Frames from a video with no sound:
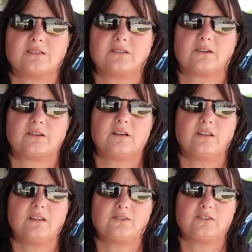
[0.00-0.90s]
These are
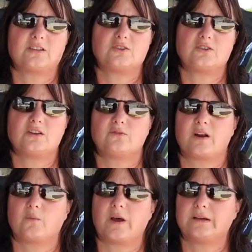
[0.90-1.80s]
these are things you need
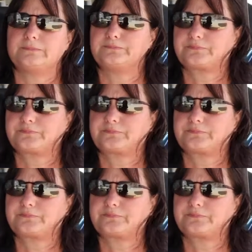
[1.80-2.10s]
right away.